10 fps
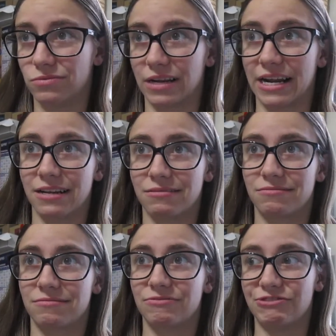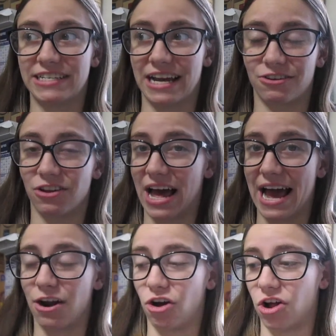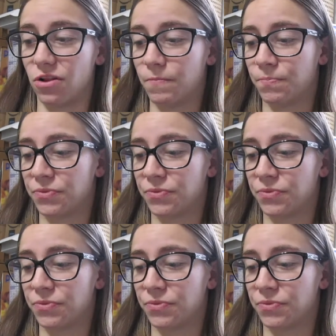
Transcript: like recycle at all.